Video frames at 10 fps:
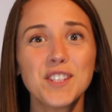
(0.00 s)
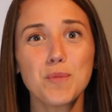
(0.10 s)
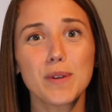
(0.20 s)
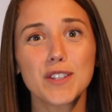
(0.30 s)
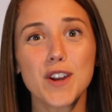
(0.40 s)

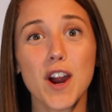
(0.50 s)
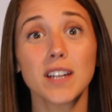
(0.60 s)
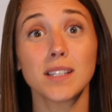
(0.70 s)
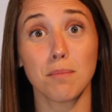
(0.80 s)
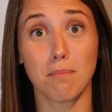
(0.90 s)

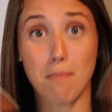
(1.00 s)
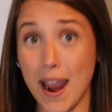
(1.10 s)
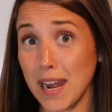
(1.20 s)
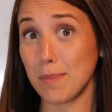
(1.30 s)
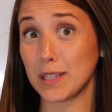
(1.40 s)
superstars,
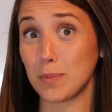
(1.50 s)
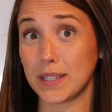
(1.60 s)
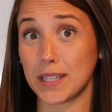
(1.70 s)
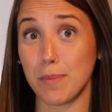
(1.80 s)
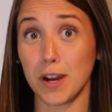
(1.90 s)
my name is
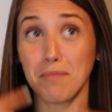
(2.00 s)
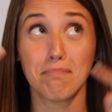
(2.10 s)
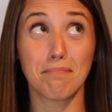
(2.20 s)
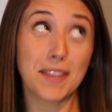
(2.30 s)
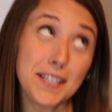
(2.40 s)
Miss Sieber.
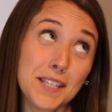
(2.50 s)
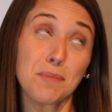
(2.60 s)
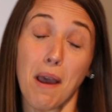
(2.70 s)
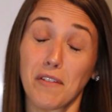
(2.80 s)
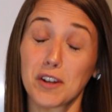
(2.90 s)
This
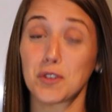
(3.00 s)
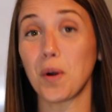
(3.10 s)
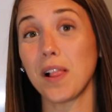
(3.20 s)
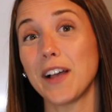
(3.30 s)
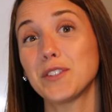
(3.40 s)
is my
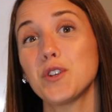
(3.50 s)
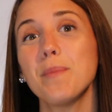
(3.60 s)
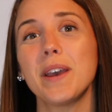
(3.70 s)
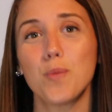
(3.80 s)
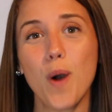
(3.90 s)
virtual
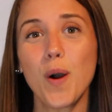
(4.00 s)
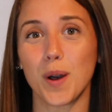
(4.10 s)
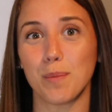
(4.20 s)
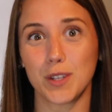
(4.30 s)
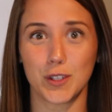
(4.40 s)
classroom and
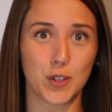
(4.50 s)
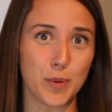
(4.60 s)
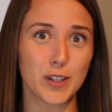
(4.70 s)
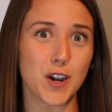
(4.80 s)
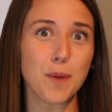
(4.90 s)
welcome to
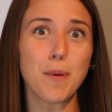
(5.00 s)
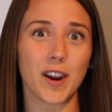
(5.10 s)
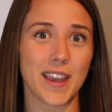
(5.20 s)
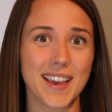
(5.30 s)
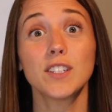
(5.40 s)
Superstar
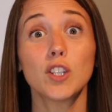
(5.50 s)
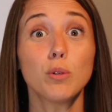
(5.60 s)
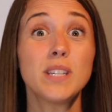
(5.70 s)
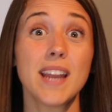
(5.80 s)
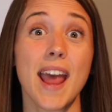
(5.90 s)
Parking.
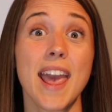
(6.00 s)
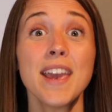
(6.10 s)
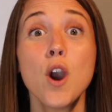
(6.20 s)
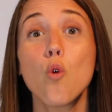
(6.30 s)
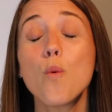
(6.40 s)
So
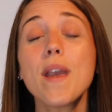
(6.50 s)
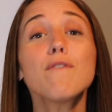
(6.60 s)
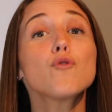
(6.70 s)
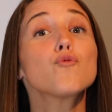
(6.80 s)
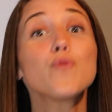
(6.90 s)
today we
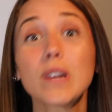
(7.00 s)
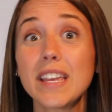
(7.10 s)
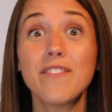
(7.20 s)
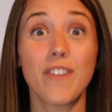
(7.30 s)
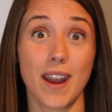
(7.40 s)
have a
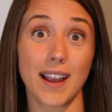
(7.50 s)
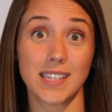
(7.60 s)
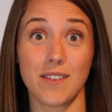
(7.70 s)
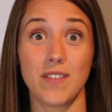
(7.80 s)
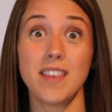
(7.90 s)
really fun
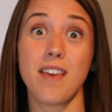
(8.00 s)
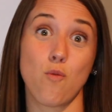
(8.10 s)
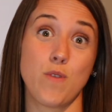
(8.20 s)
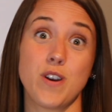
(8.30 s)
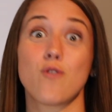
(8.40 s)
activity
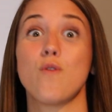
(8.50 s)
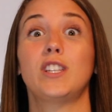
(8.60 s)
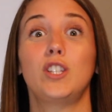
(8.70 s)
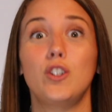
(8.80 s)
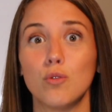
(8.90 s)
that we are
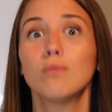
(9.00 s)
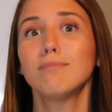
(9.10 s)
going to do